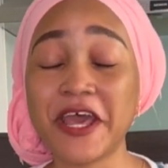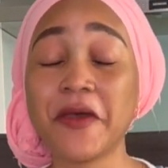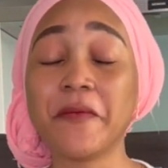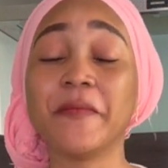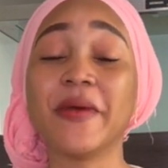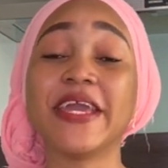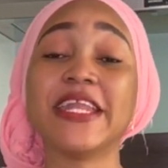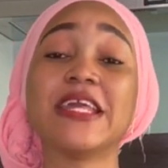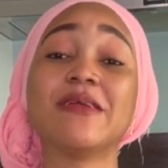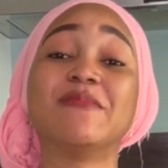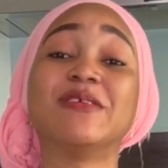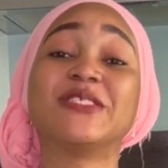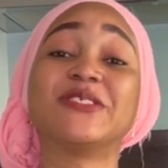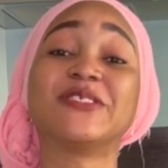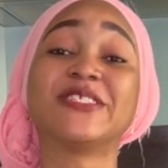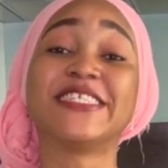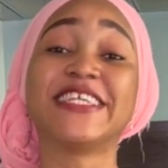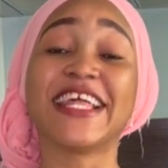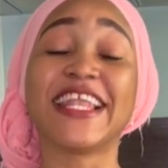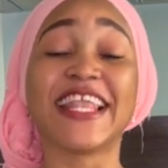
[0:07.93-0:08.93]
My name is
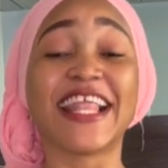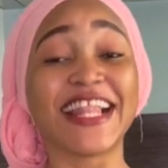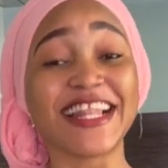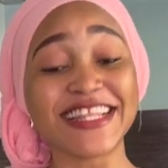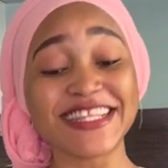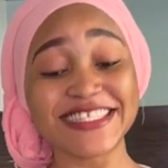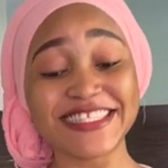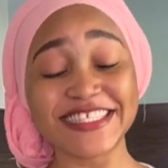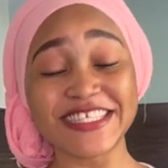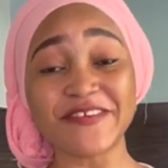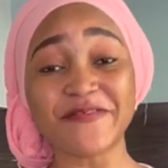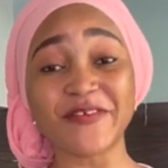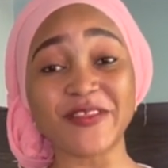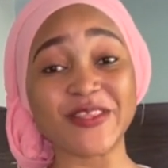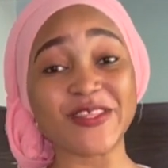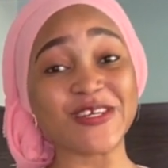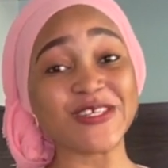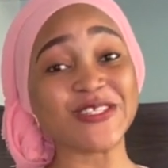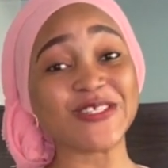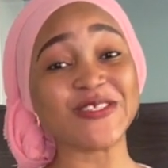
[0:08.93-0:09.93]
Rukia Laltia for
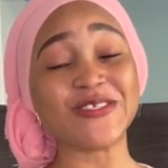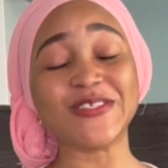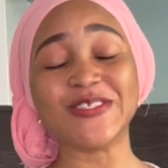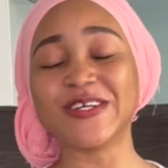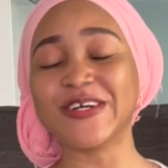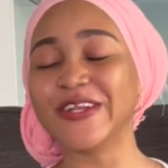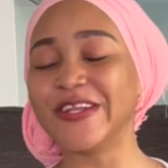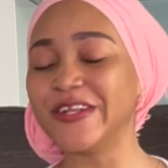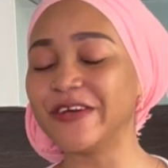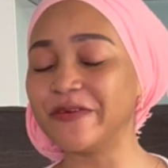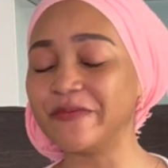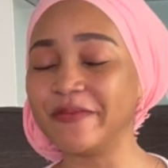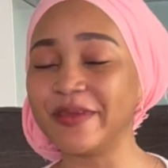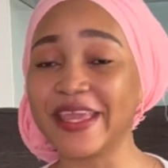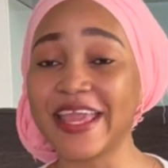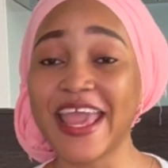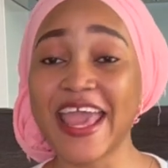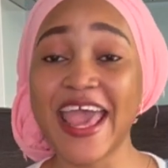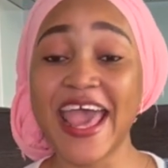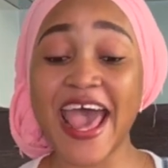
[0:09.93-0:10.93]
those who don't know
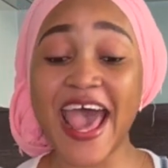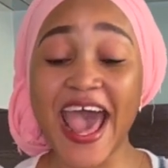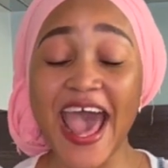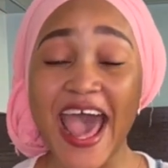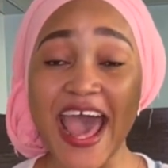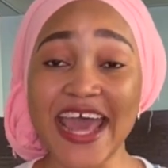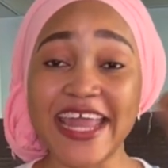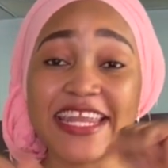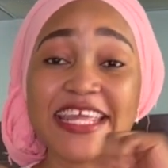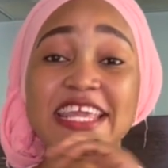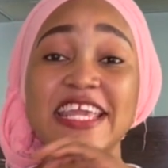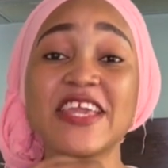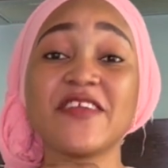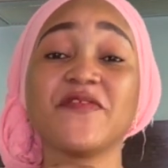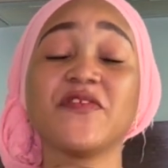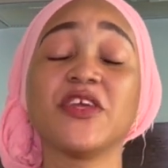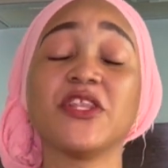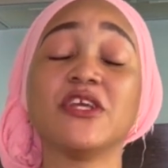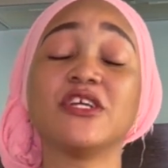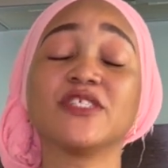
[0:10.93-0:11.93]
me, and
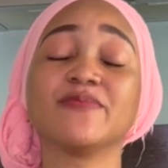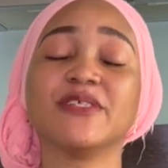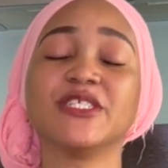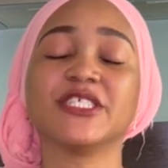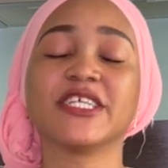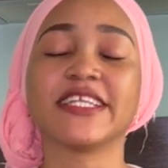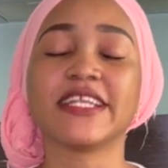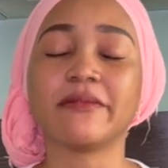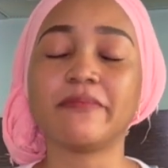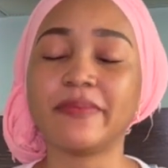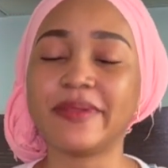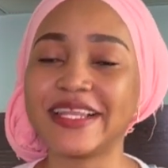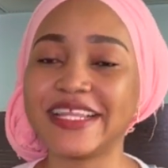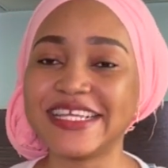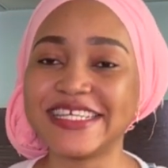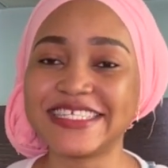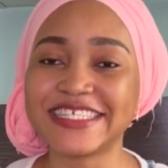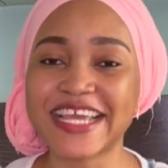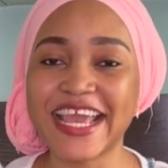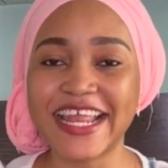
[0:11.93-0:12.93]
if you're new to my channel,
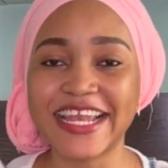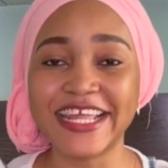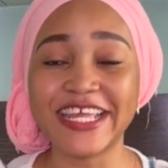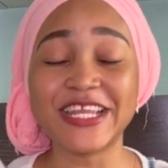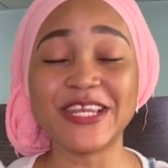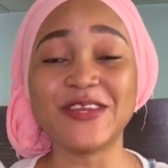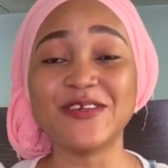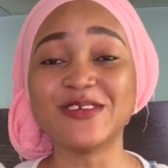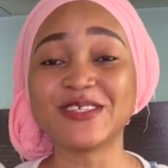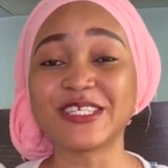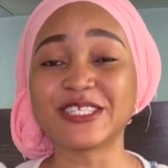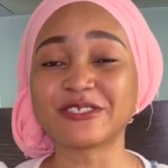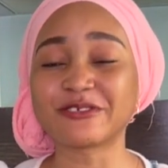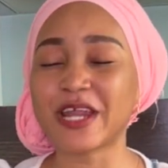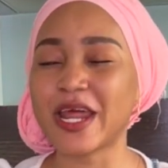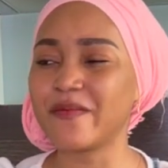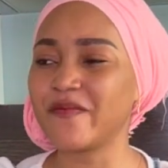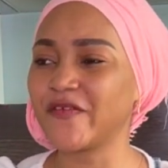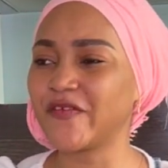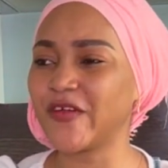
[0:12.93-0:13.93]
please kindly do
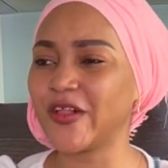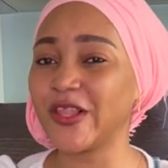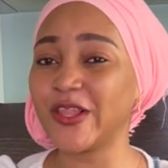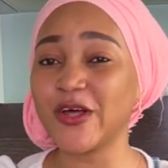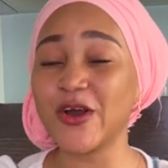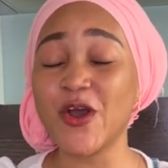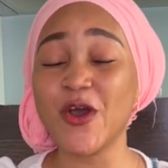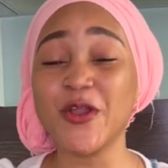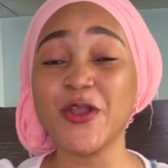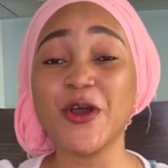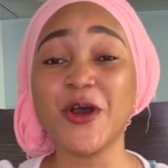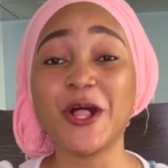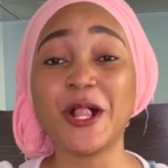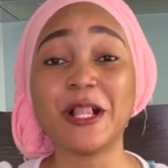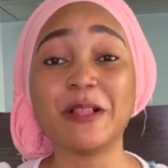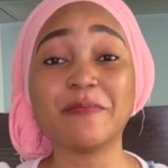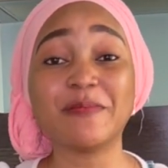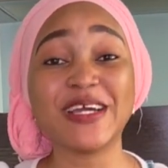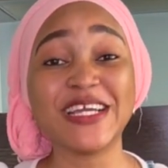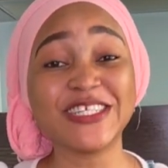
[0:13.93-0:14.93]
subscribe, follow on
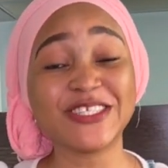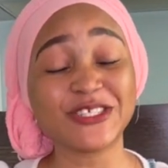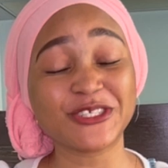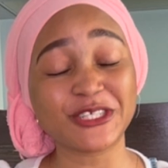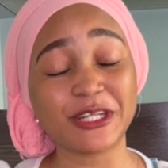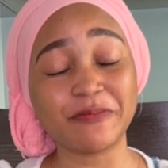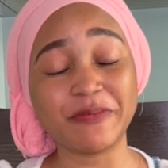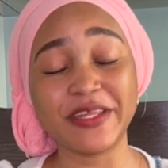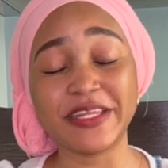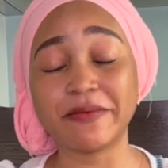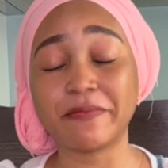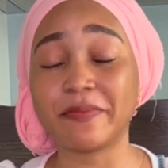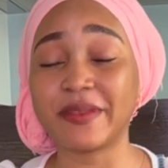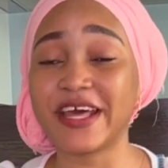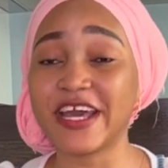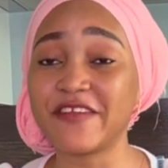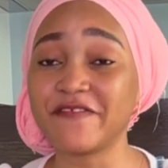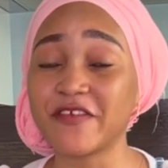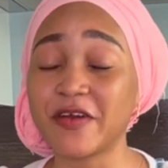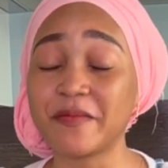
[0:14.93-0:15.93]
all my social media
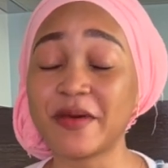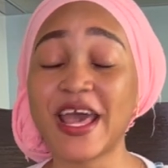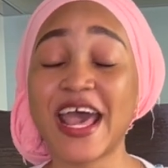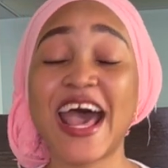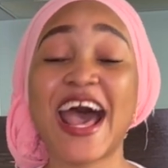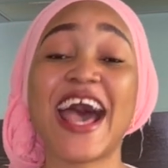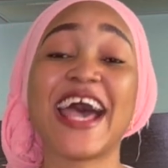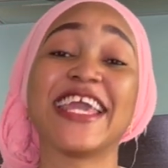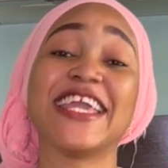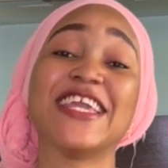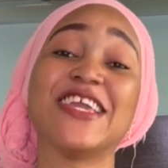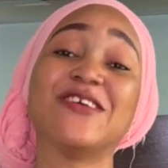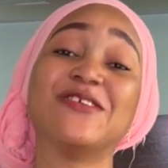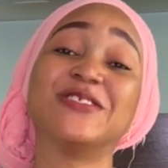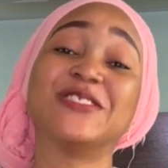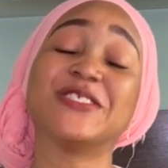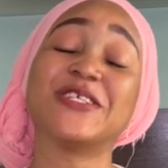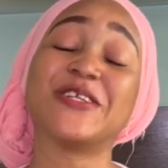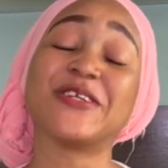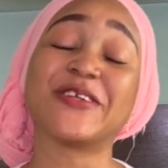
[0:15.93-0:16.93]
platforms. I
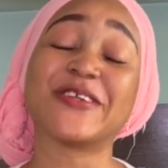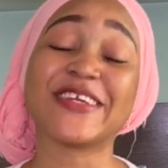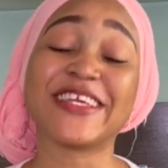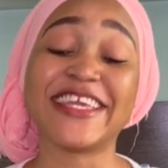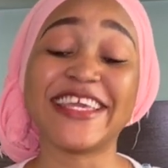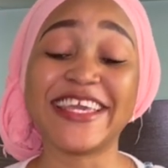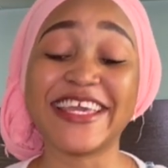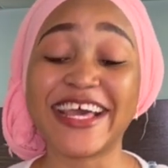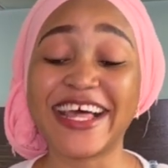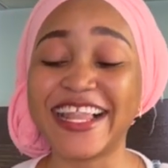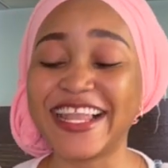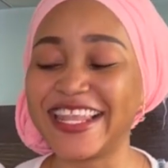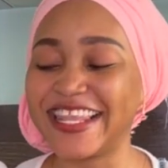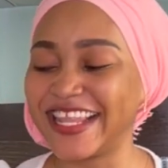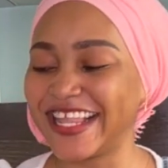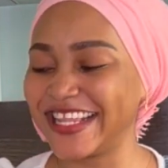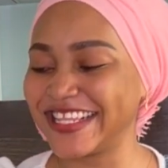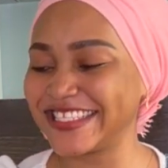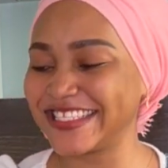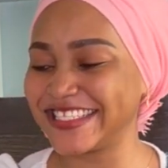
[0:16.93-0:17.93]
use Rukia
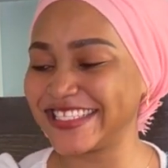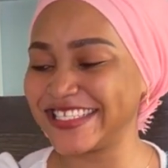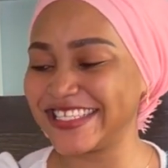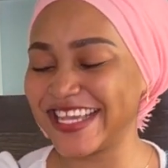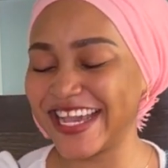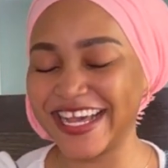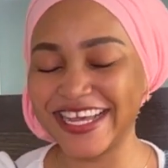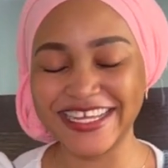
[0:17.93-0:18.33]
Laltia.